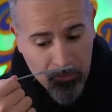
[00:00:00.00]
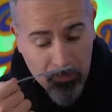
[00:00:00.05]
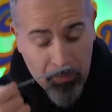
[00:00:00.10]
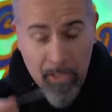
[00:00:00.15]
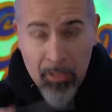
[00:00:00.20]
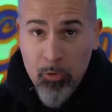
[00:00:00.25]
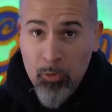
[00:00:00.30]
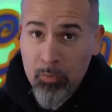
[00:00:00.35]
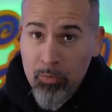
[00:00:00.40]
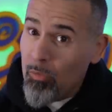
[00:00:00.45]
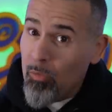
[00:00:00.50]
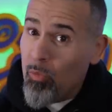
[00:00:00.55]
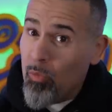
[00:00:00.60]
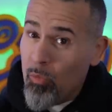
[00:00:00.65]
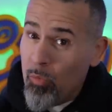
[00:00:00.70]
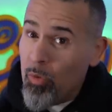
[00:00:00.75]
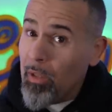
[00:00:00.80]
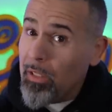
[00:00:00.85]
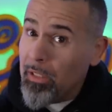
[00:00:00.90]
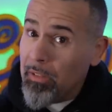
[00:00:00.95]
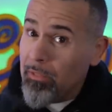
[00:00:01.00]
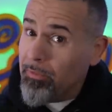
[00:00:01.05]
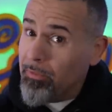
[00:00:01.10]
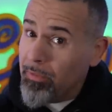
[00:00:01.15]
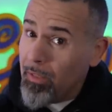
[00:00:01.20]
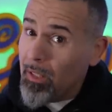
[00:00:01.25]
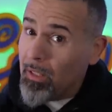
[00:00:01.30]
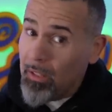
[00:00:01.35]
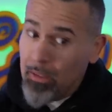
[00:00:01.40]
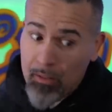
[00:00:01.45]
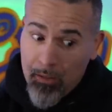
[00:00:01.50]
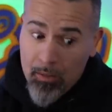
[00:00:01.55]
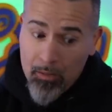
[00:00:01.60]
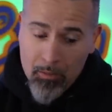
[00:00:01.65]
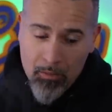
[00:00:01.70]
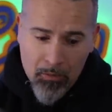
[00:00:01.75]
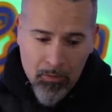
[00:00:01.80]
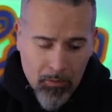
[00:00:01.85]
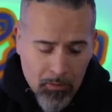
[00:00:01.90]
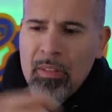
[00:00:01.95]
That's really fucking
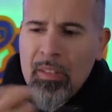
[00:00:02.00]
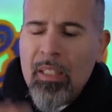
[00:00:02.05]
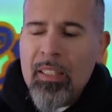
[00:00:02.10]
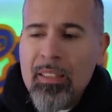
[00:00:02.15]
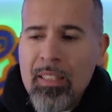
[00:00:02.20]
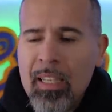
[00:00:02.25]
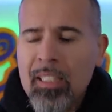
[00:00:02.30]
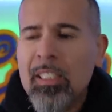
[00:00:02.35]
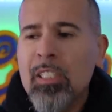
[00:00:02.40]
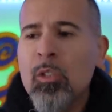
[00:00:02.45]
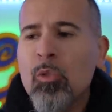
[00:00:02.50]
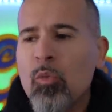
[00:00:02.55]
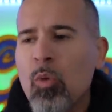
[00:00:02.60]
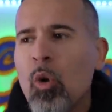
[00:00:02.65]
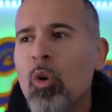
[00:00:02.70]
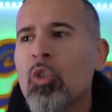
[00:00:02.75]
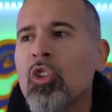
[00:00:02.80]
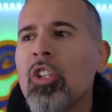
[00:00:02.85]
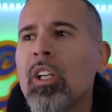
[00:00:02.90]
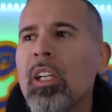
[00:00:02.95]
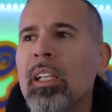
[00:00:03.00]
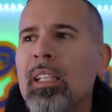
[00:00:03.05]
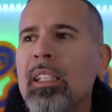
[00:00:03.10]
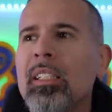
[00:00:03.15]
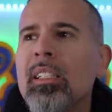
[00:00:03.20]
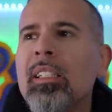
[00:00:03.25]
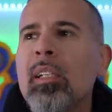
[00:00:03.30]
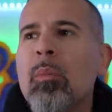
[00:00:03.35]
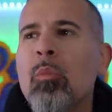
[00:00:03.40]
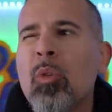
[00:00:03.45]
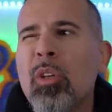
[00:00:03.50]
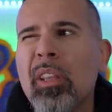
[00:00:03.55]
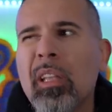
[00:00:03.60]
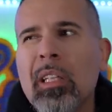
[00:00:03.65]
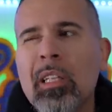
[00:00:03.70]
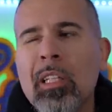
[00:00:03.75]
close. It's actually Roja Elysium with a